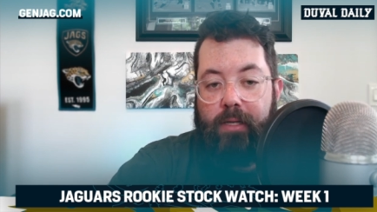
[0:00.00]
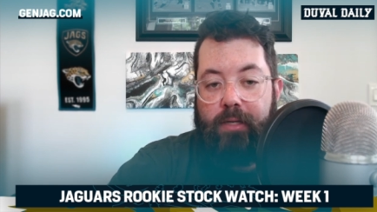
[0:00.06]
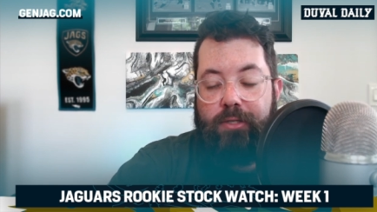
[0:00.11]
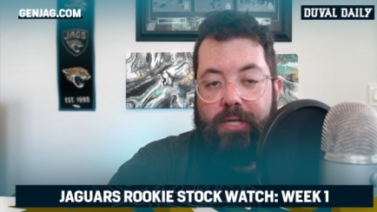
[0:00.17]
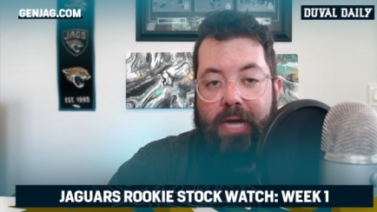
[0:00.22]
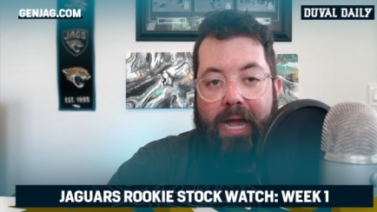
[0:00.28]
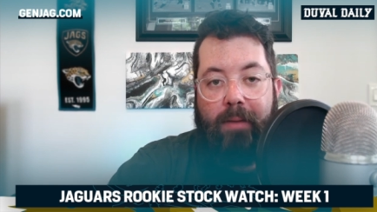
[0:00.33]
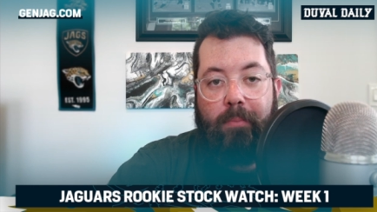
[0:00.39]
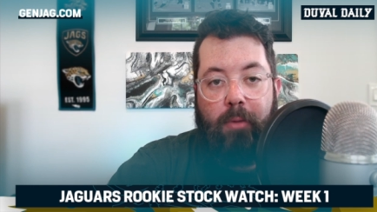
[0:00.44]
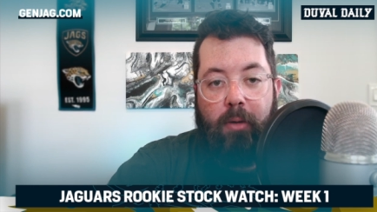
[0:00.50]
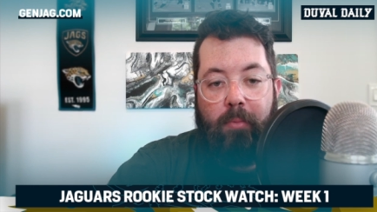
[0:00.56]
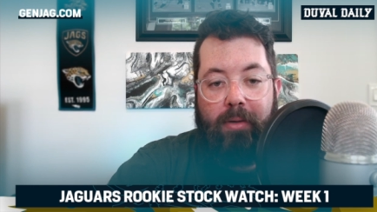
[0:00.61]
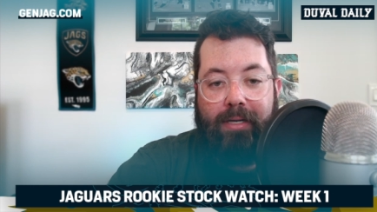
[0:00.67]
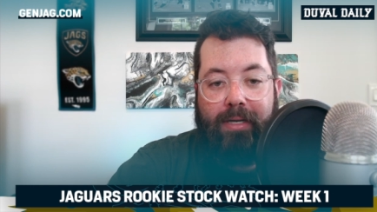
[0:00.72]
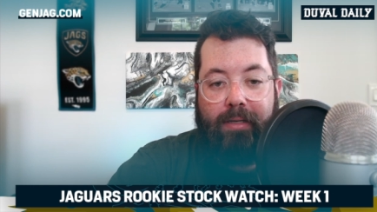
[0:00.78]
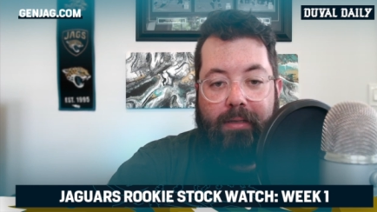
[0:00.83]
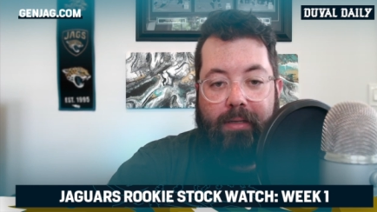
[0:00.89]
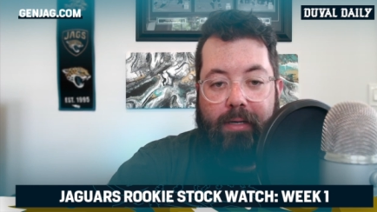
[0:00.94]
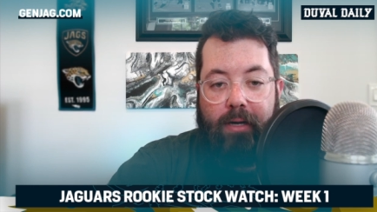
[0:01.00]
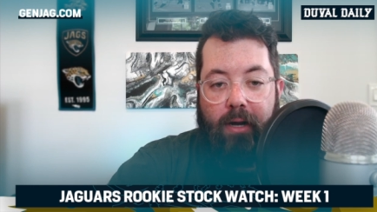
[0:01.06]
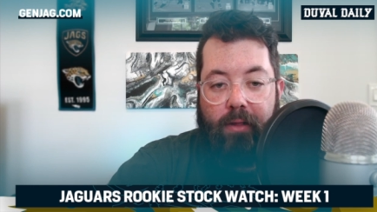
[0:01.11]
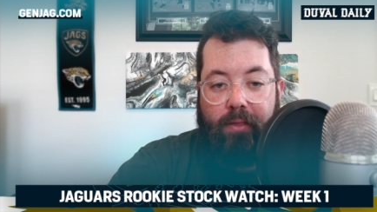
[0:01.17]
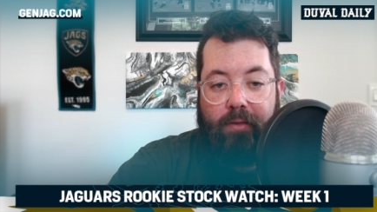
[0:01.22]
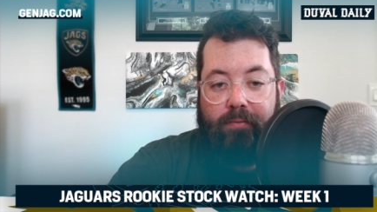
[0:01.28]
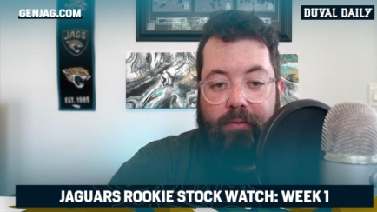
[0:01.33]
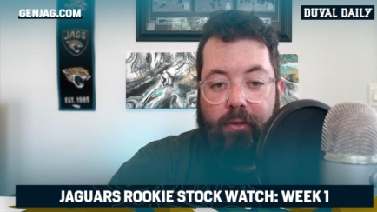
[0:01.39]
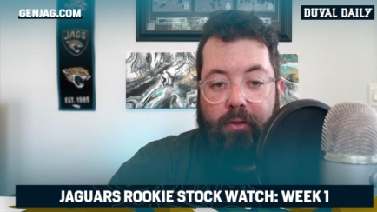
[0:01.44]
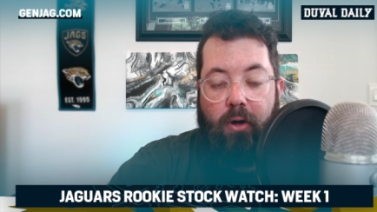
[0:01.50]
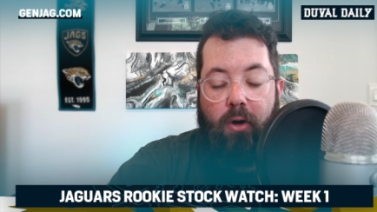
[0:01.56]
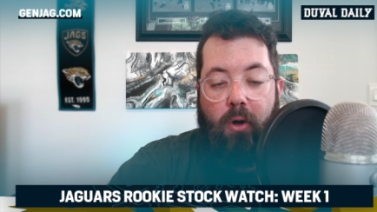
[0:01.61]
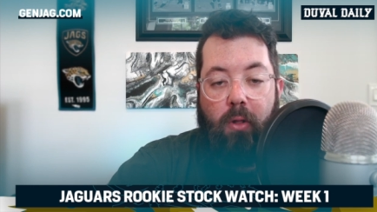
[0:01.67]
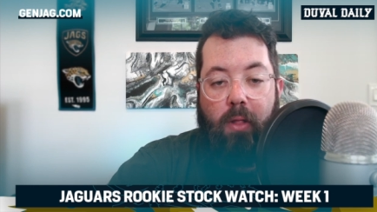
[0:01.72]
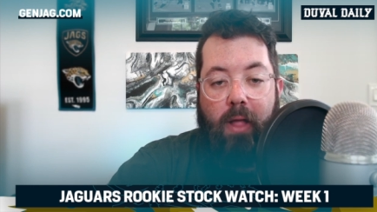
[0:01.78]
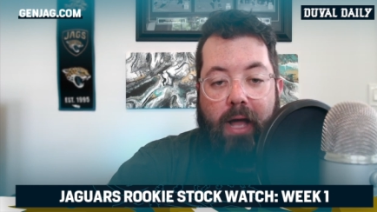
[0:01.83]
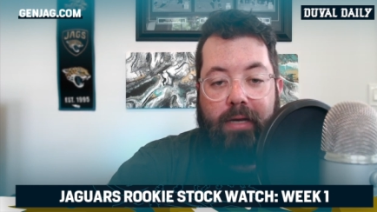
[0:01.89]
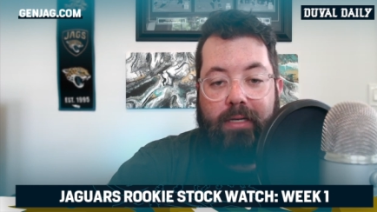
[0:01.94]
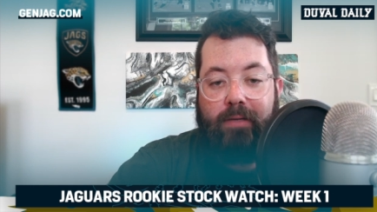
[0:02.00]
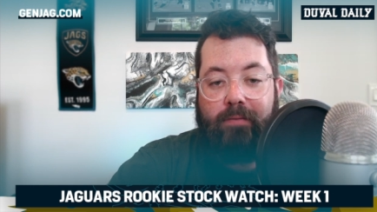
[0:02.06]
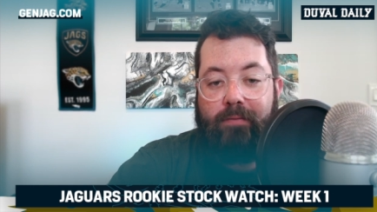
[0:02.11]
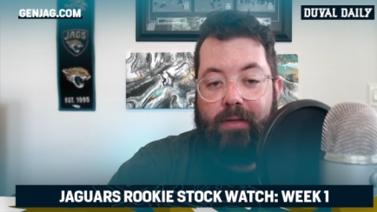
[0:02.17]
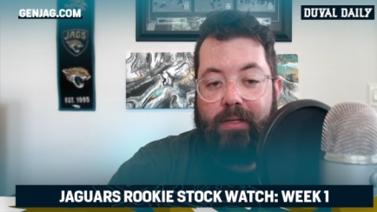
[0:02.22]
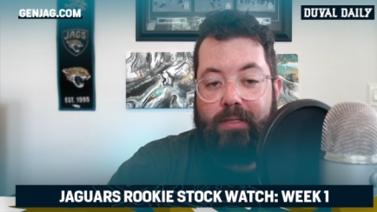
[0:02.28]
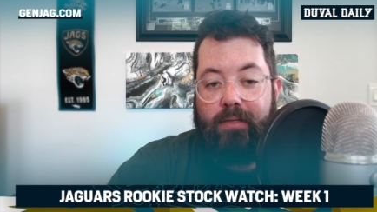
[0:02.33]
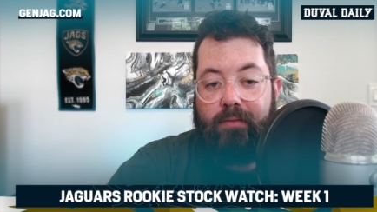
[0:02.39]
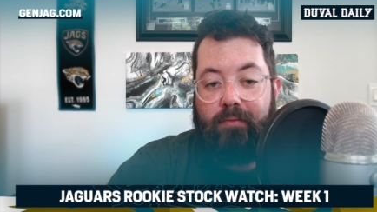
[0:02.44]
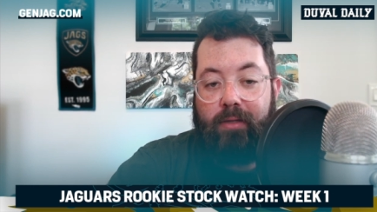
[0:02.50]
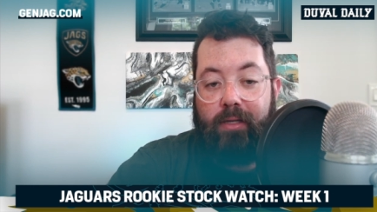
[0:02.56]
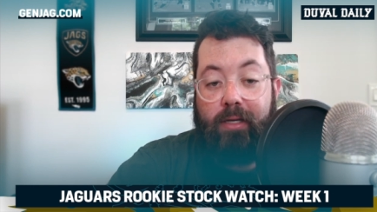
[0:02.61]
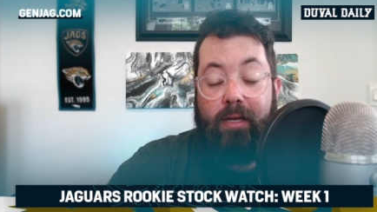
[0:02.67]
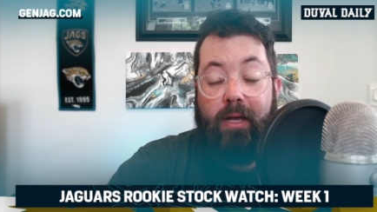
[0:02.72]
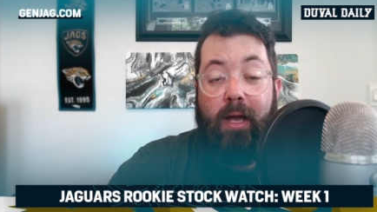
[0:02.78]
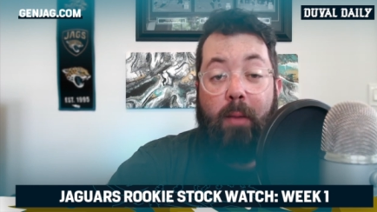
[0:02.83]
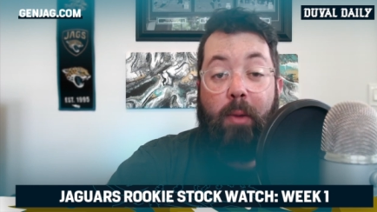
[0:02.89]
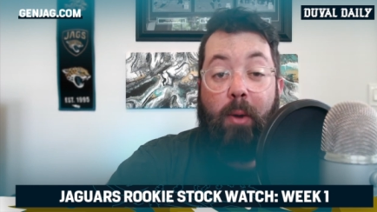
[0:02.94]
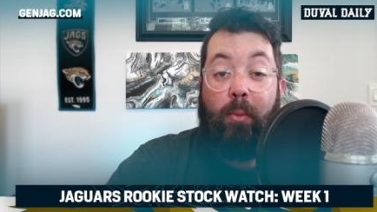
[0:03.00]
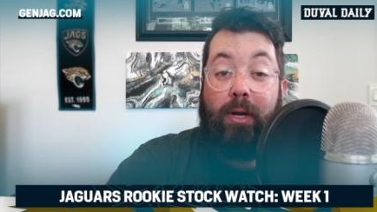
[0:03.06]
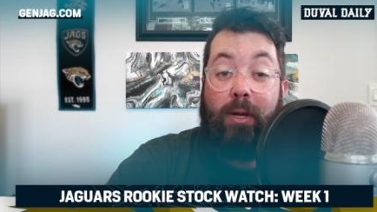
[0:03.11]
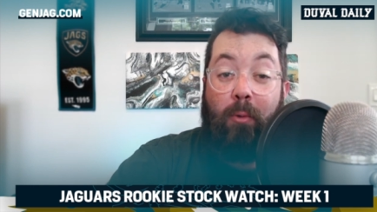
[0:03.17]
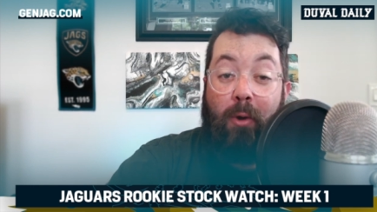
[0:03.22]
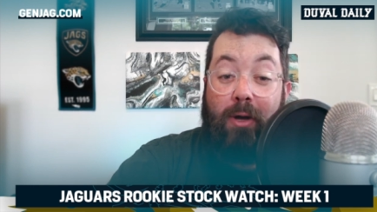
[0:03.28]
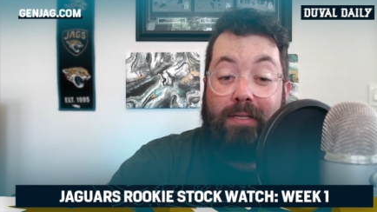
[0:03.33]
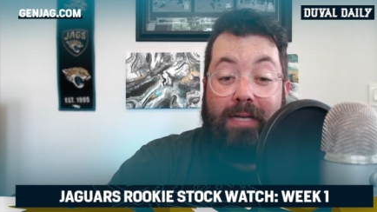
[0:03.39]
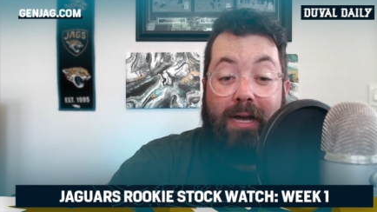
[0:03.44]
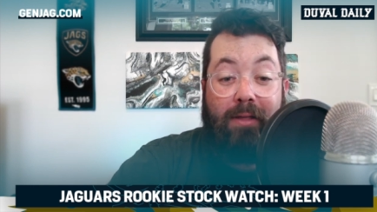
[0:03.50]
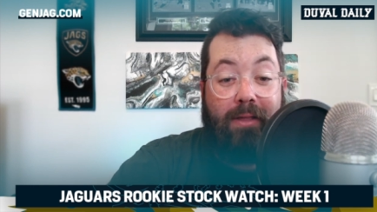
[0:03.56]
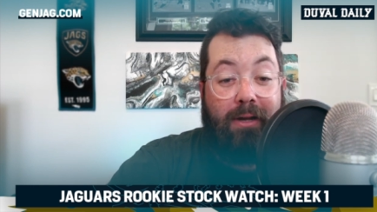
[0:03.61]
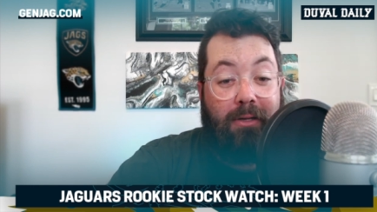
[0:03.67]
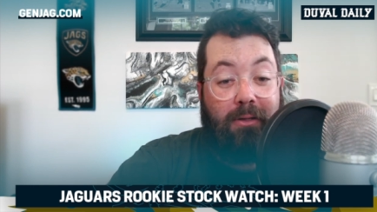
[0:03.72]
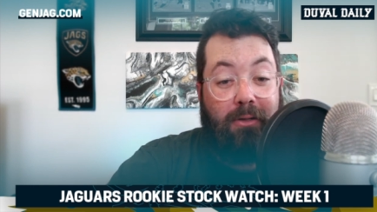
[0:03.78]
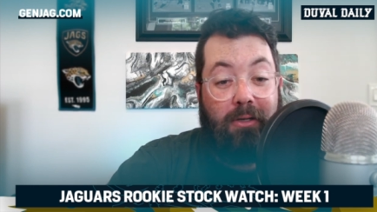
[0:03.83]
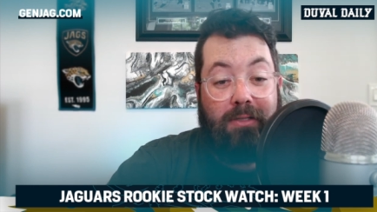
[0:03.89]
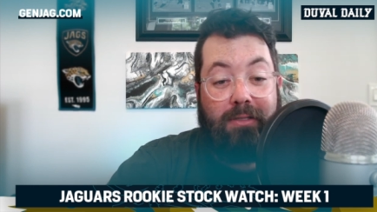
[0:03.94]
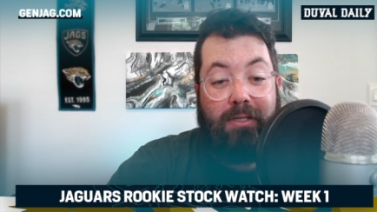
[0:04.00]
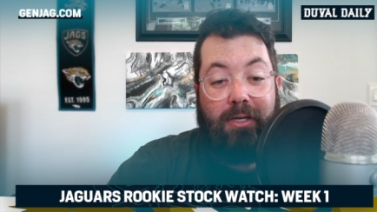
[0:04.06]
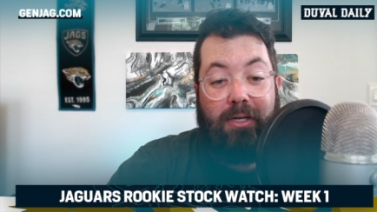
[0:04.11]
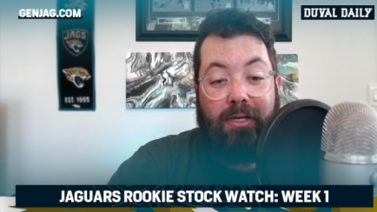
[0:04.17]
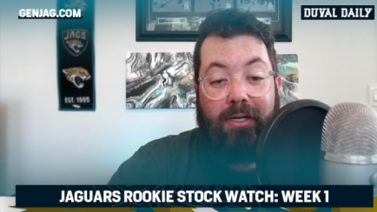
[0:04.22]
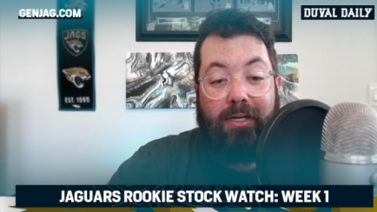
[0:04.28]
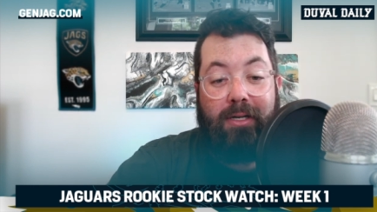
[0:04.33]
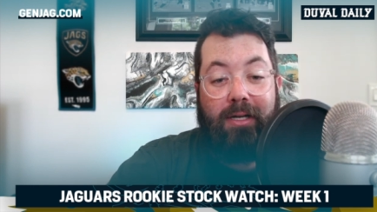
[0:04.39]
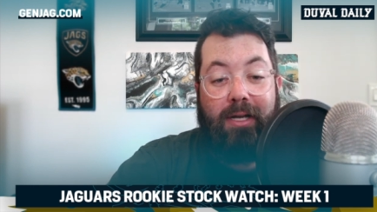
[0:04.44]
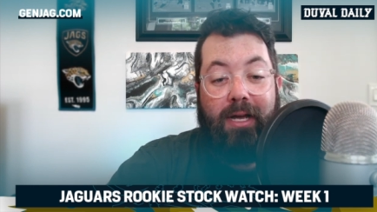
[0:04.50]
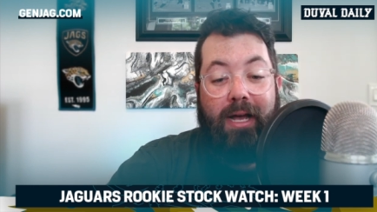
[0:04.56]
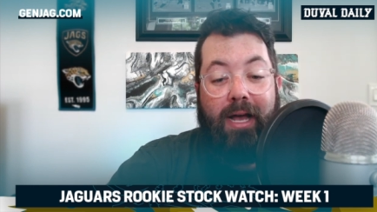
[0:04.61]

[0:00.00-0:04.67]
Chad Muma didn't get on the field a whole lot defensively, but when he was out there, looked good.